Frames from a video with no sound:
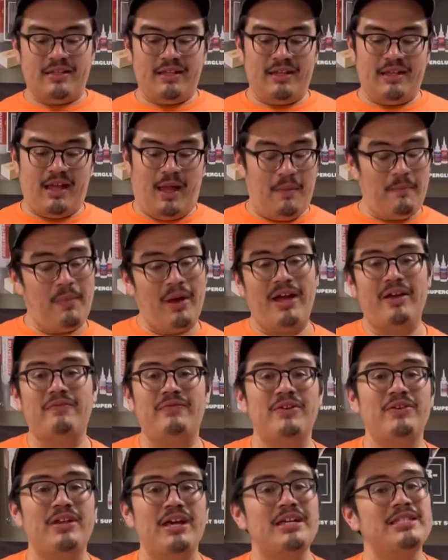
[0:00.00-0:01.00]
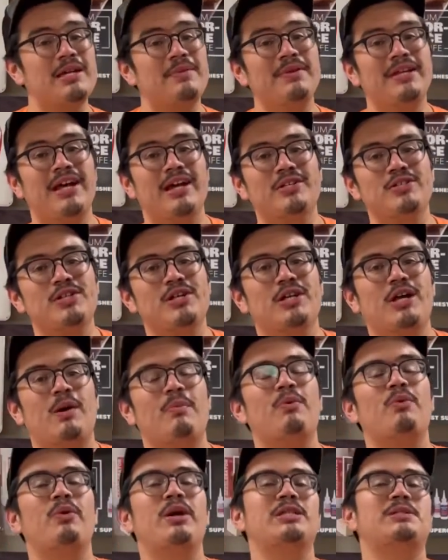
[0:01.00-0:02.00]
And by a few days, I mean actually a
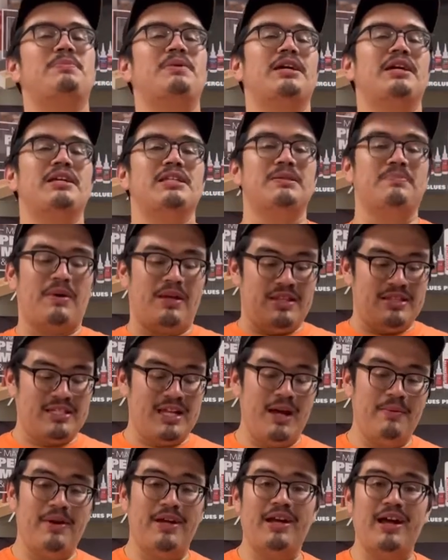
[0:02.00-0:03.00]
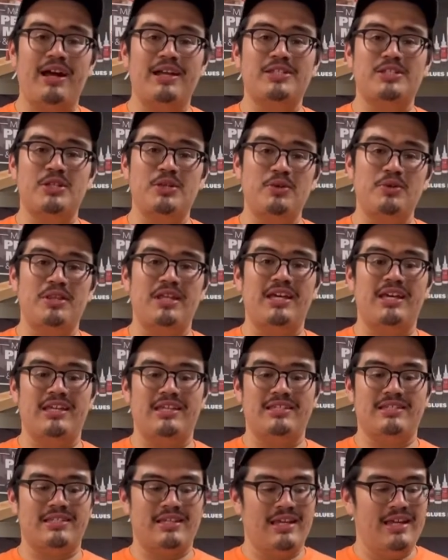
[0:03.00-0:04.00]
couple weeks, because by the time I got to
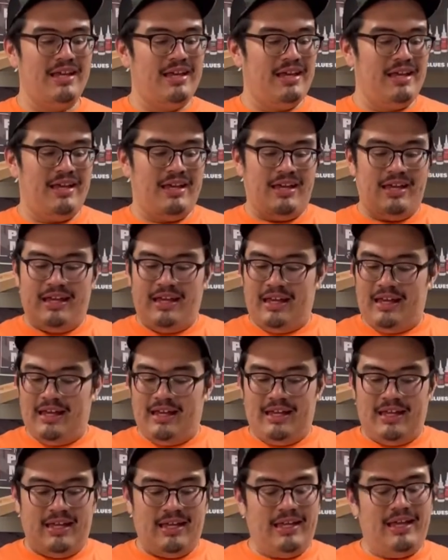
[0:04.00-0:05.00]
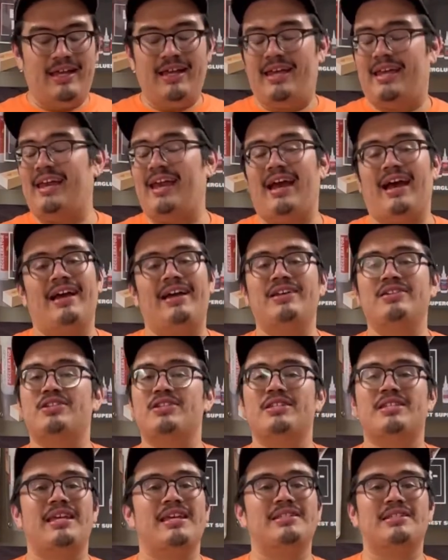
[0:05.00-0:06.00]
these, yeah, it's
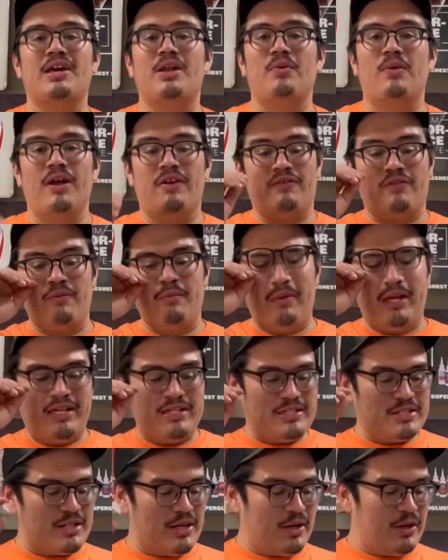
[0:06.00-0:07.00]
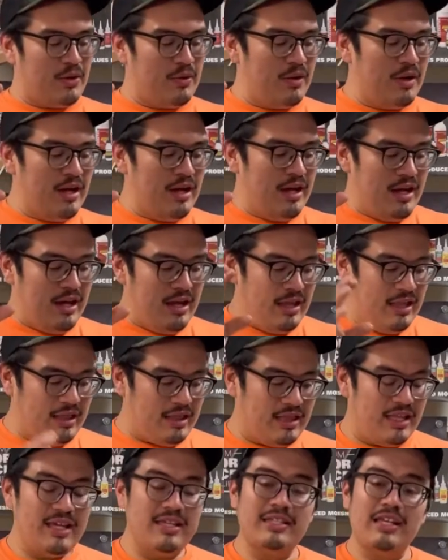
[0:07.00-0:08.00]
just things got away from me. So
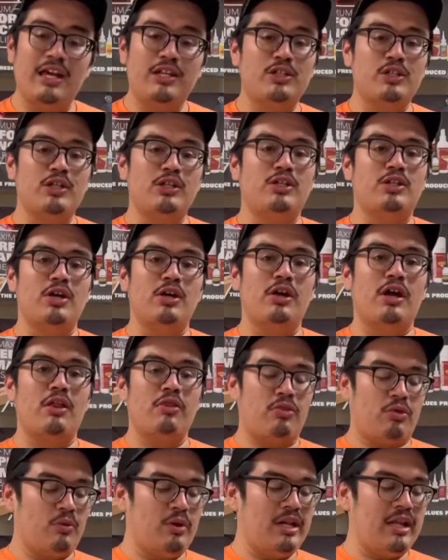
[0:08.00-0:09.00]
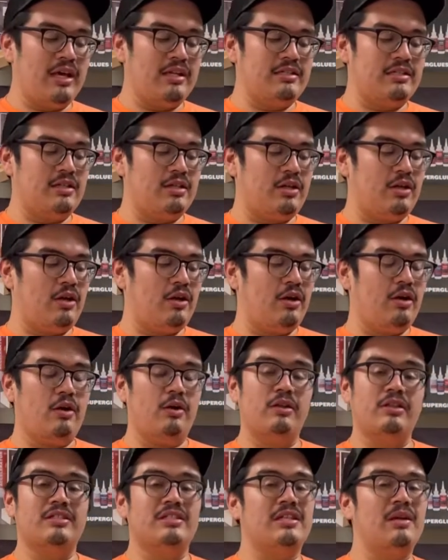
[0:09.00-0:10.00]
these actually took 3 days to
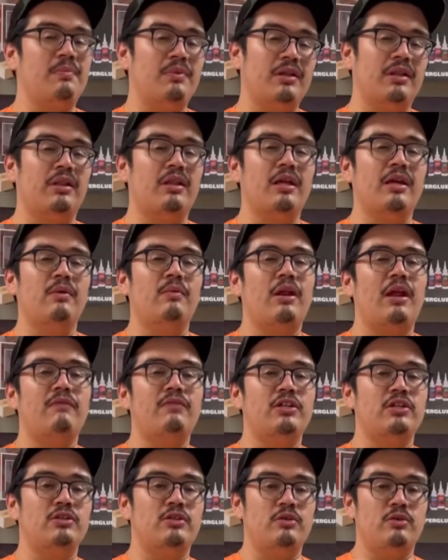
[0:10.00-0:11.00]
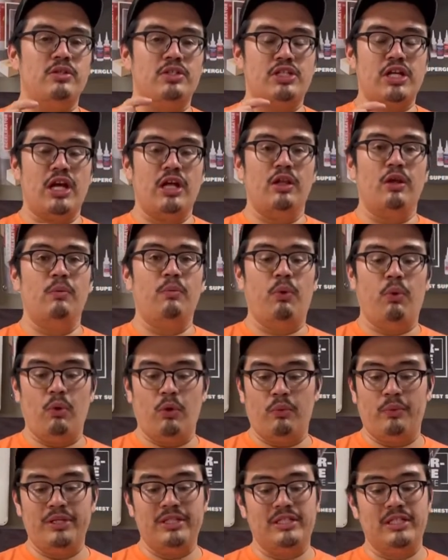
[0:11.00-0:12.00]
cure. Typically, whenever you do a shallow pour
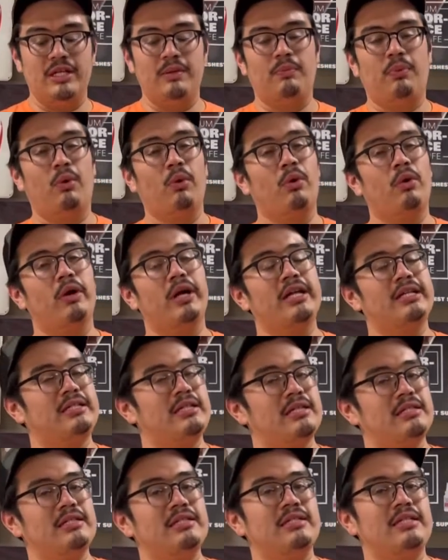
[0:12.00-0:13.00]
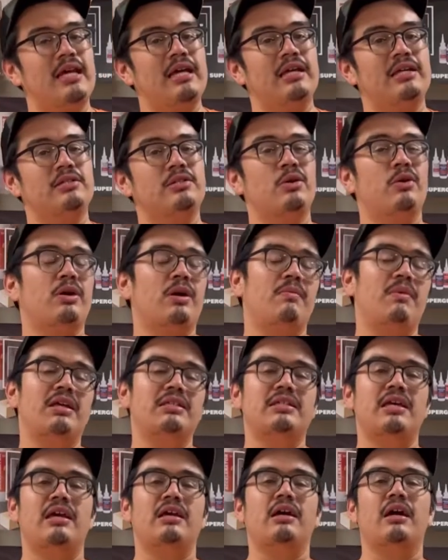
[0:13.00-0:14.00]
with deep pour, it doesn't take as long. It may
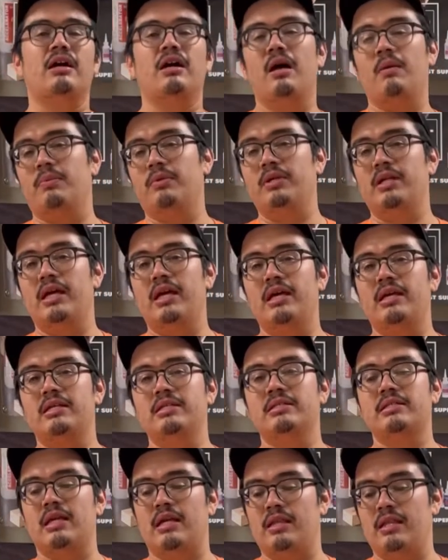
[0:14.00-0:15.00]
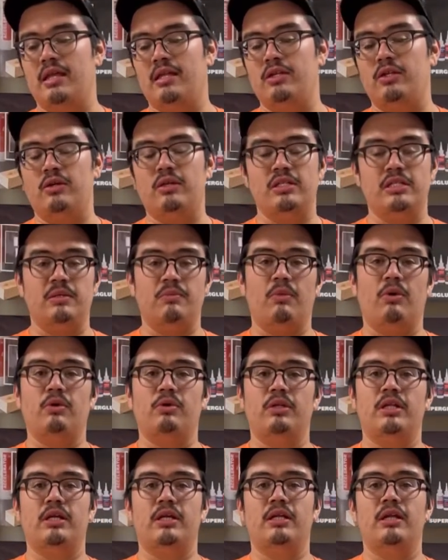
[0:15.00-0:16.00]
take a couple days and then you can demold
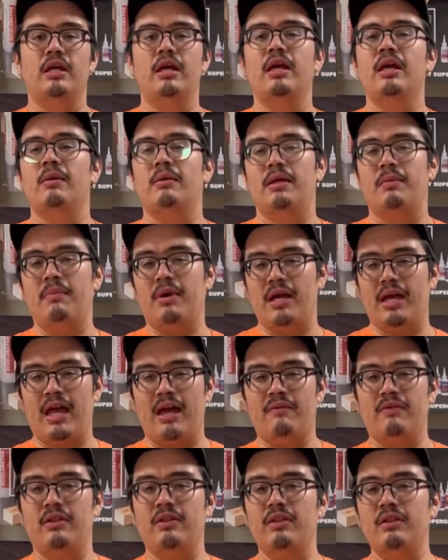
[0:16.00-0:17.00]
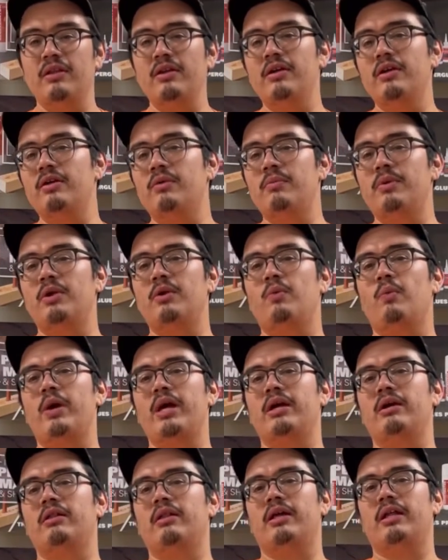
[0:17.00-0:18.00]
it. It might have a little bit of
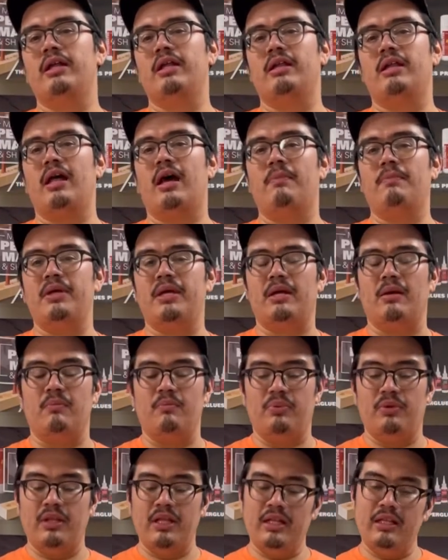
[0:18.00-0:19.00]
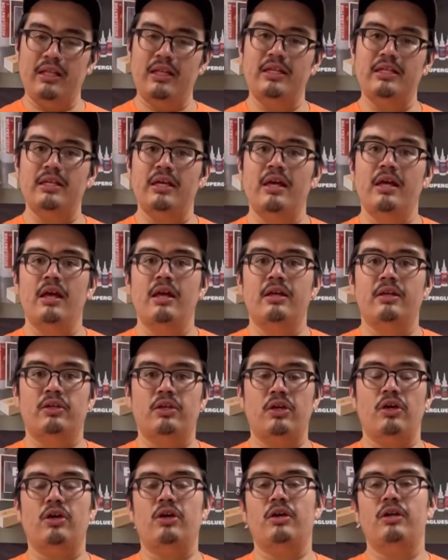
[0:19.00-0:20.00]
wiggle in it and not be completely
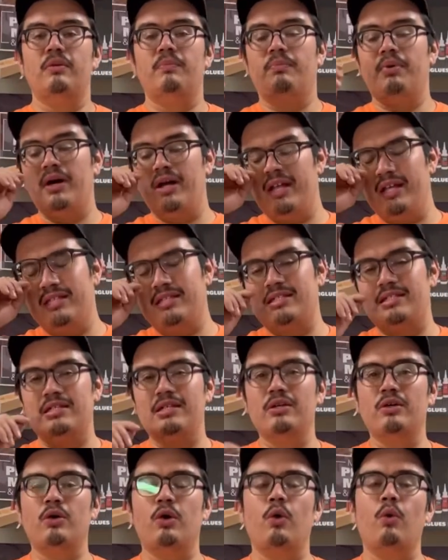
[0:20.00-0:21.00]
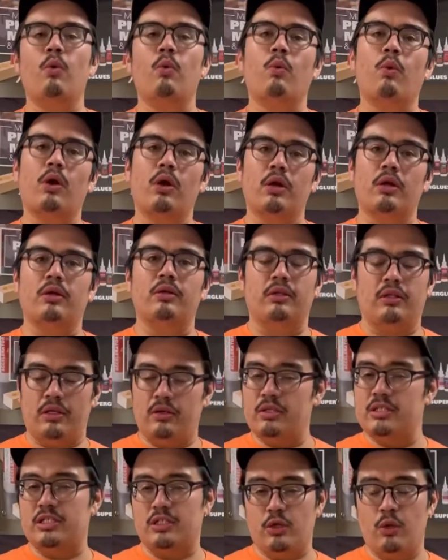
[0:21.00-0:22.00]
cured, but it's still work. You
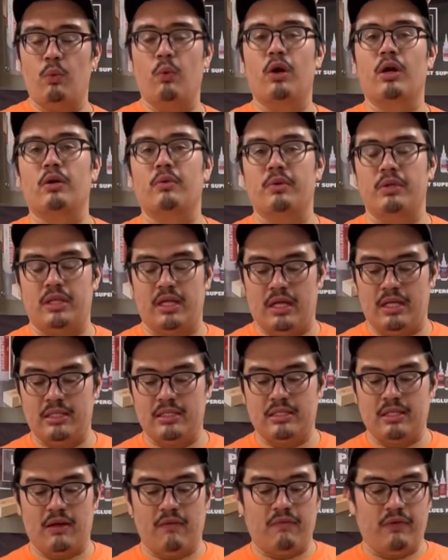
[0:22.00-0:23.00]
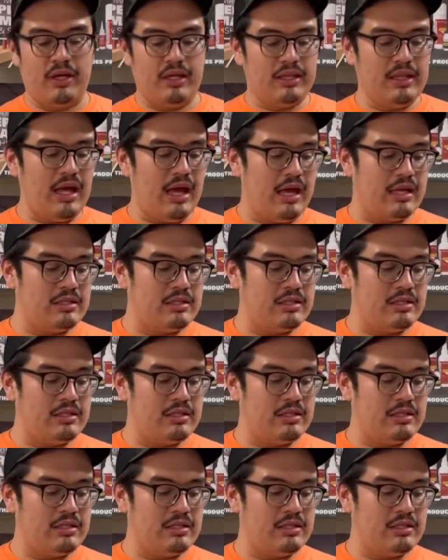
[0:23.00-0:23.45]
can still work with it and stuff like that.